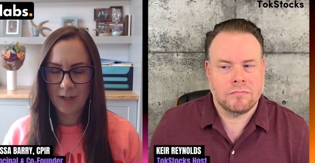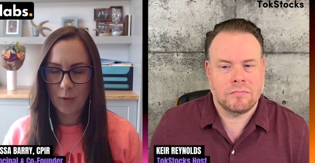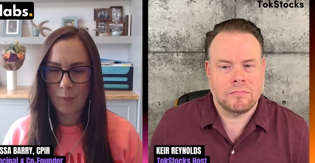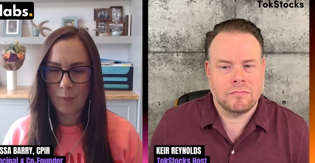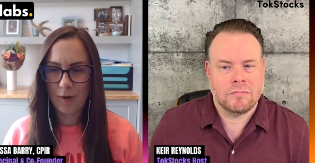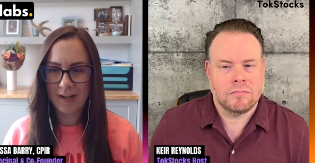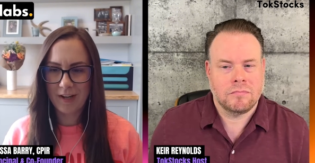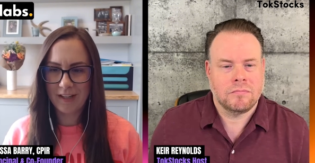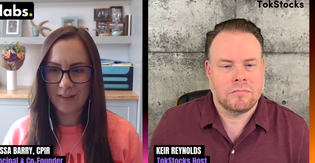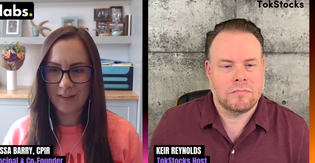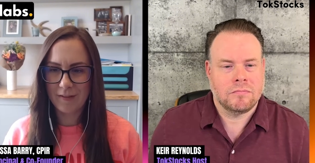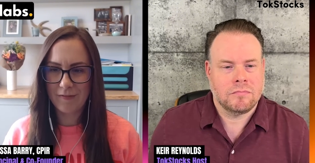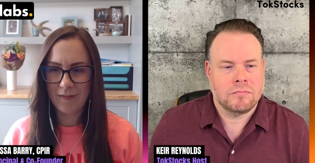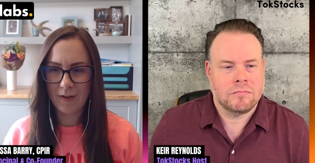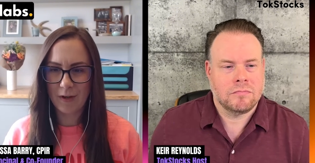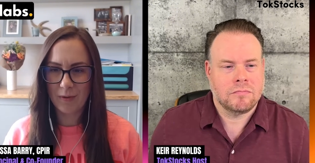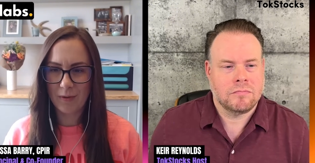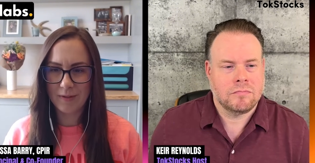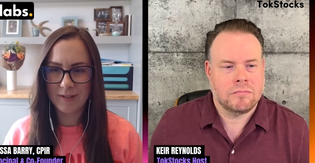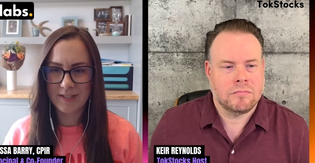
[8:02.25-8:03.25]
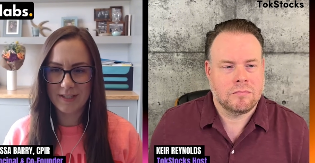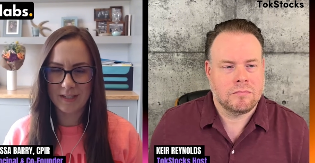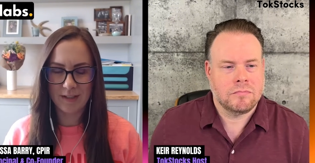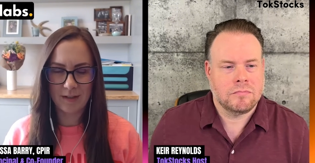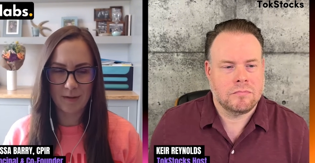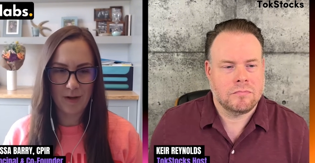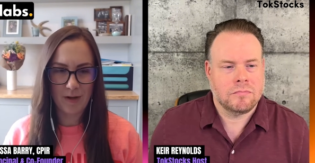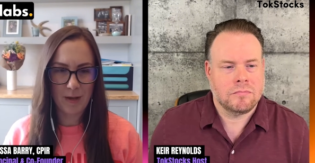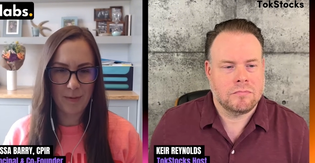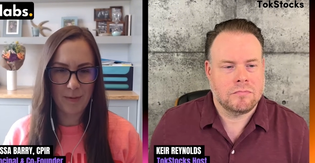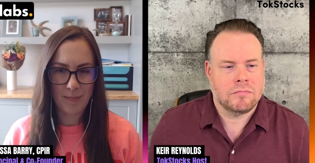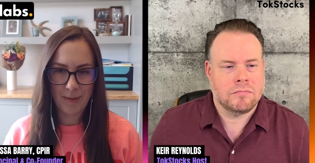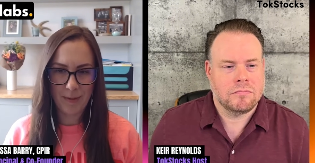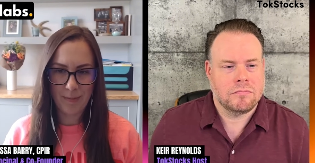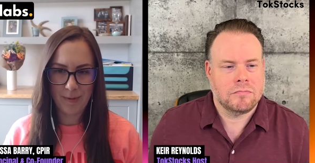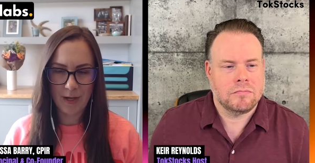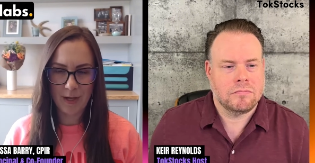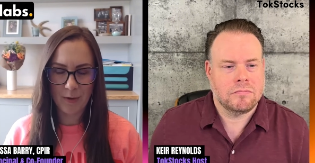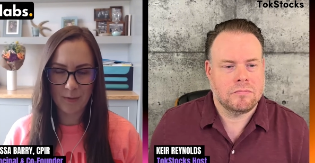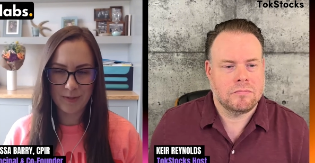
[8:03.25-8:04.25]
Speaker 1: working the phones, and, and
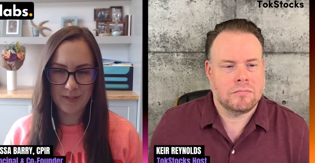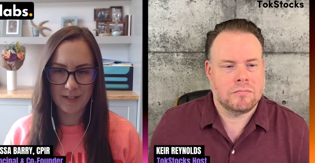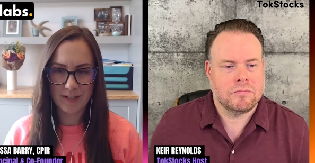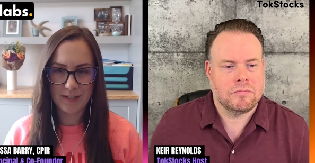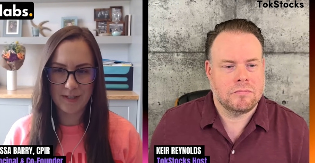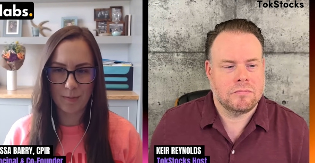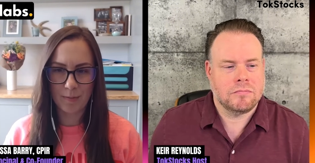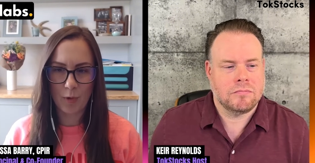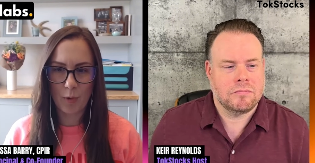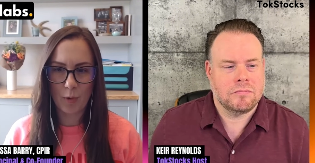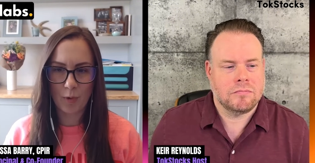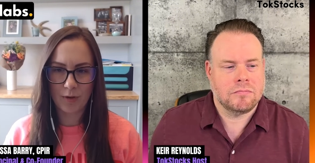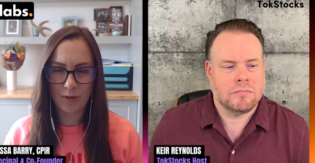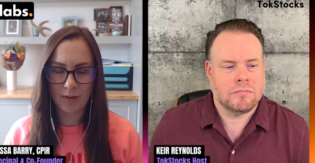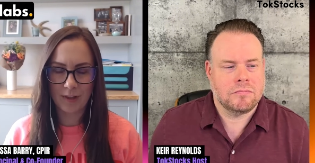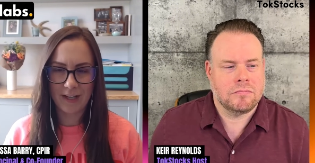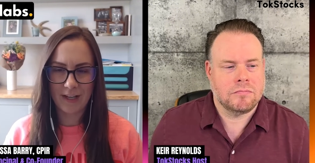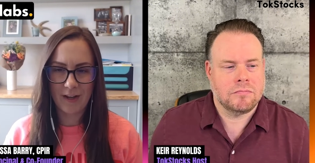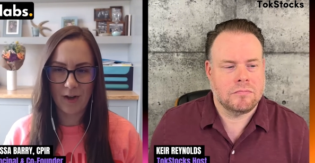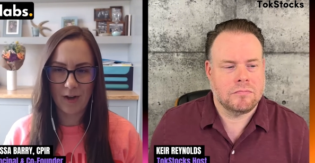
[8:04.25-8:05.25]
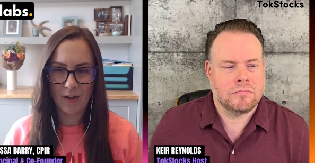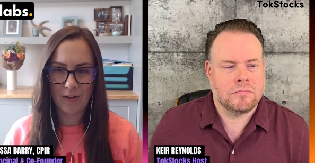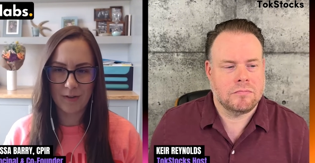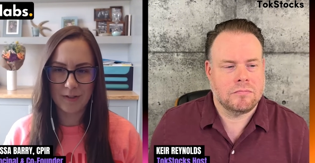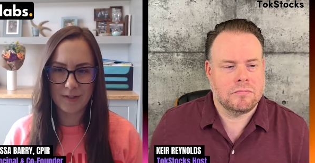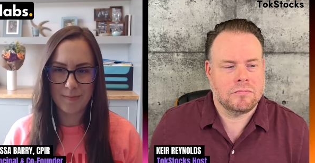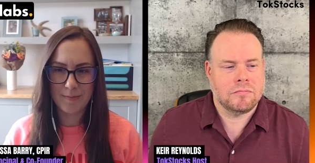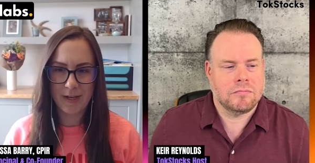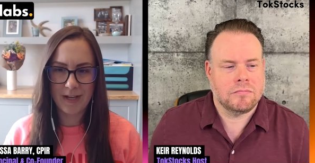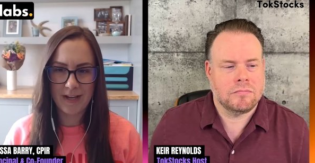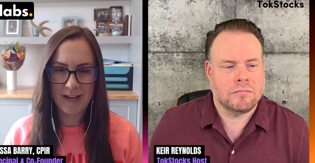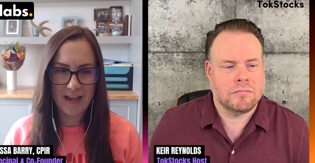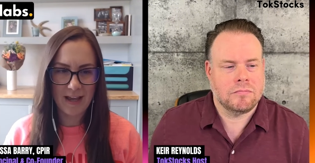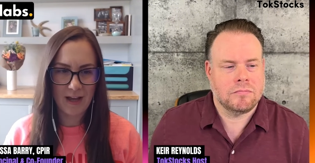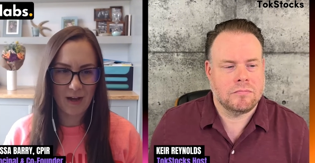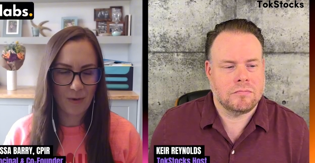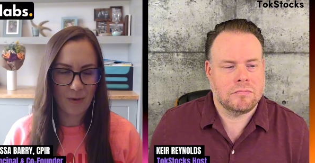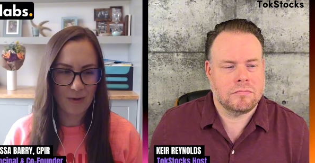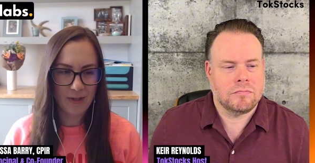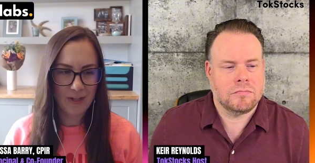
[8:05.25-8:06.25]
maybe hosting some quarterly calls, but
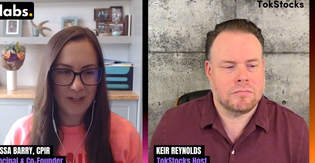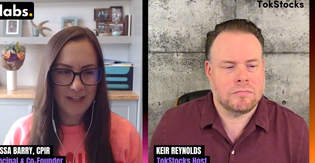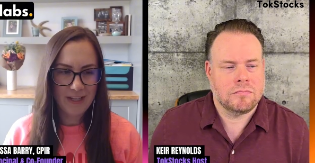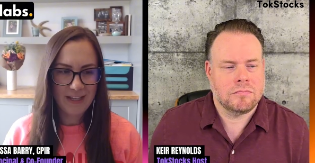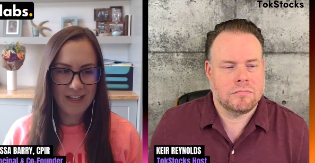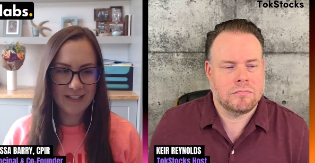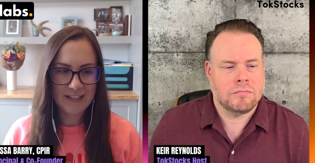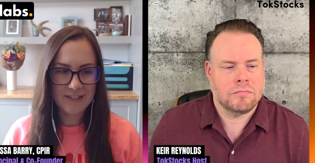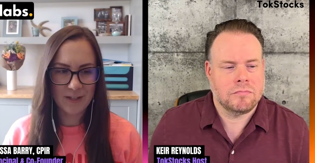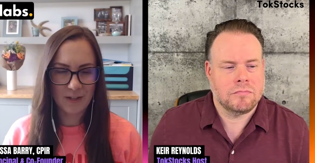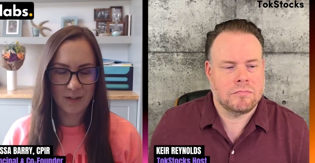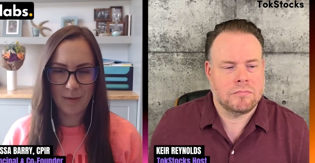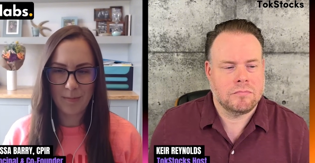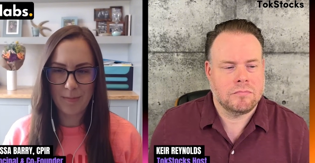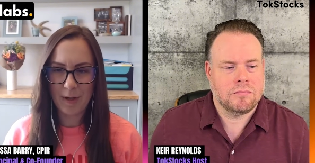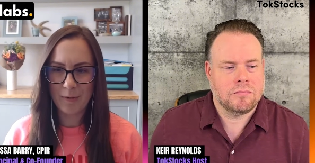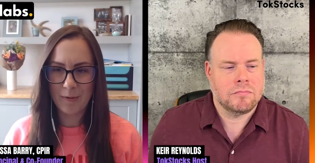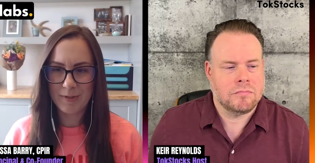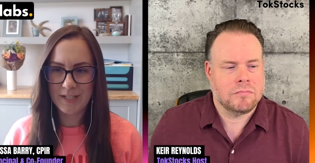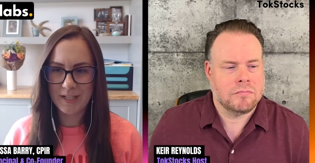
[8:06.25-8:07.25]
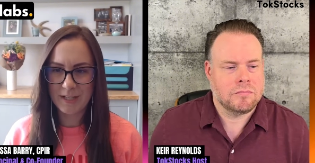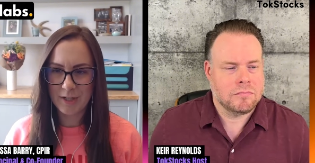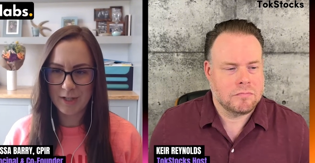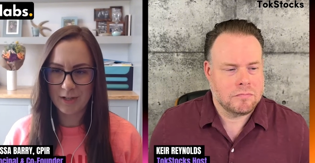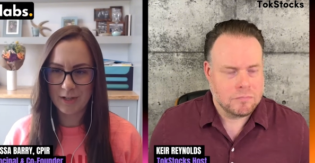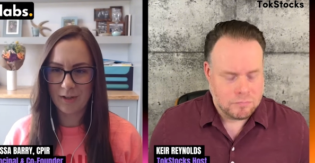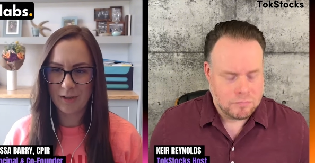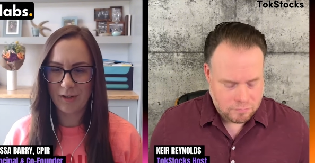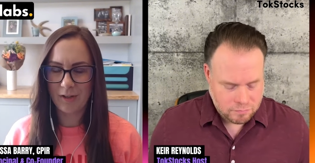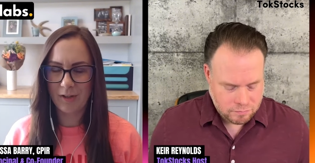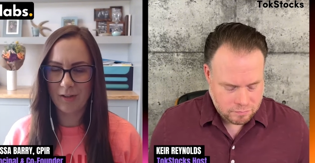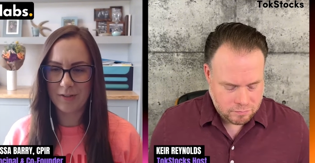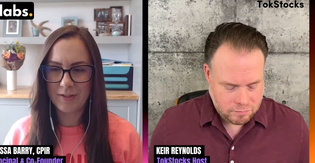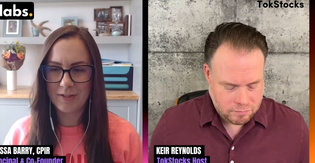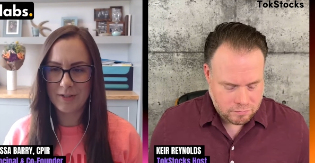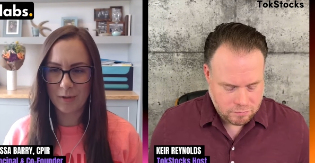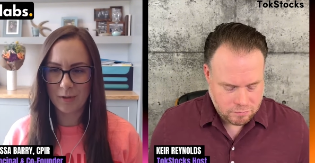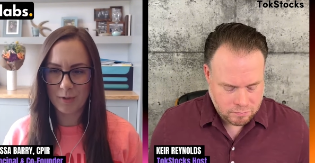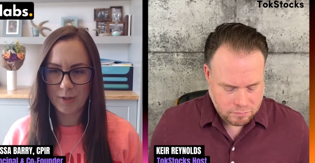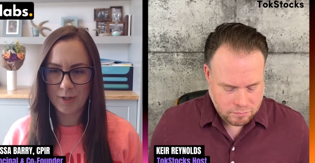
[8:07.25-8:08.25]
now it's all about digital,
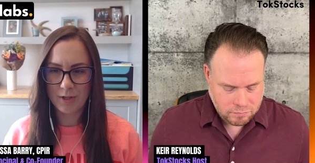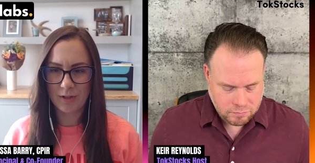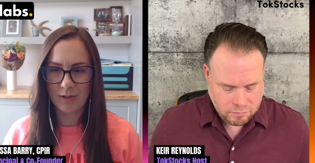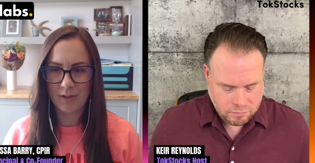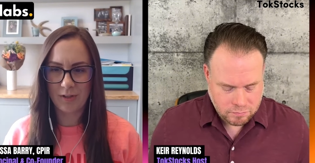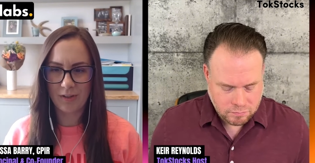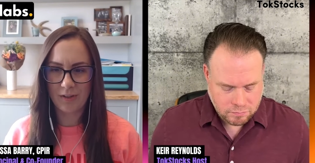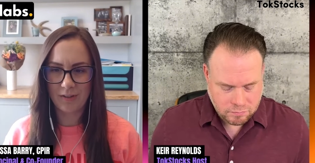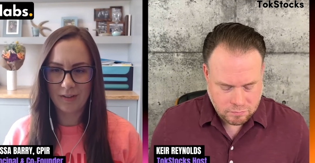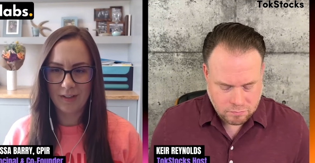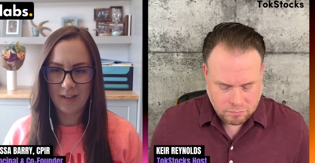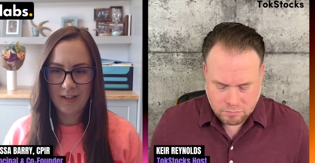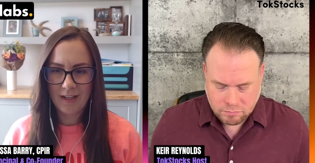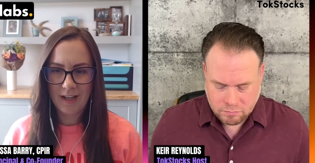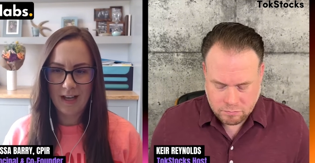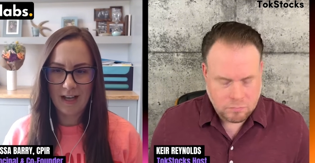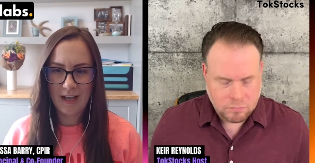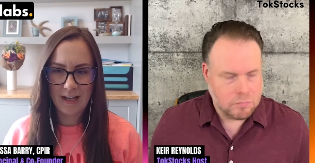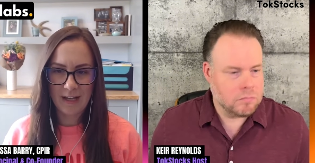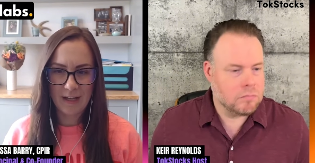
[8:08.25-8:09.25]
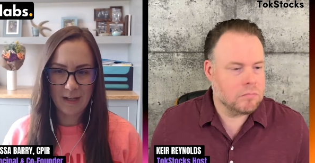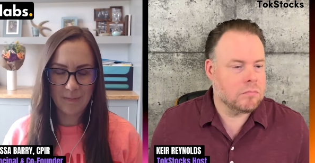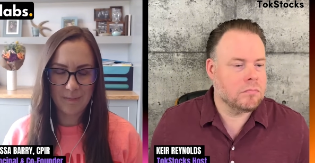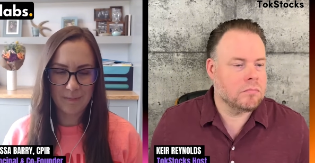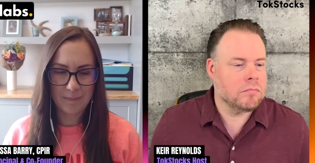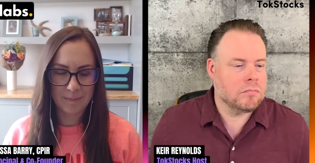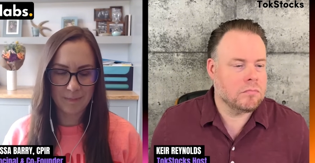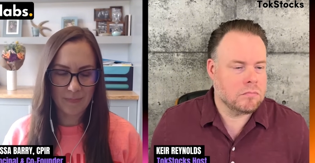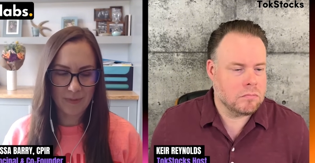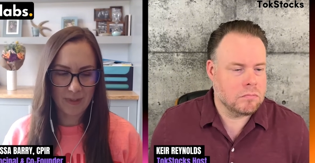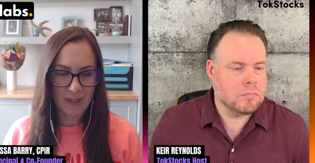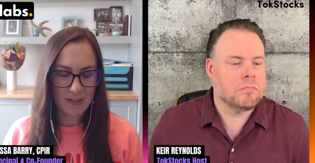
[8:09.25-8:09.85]
social, um,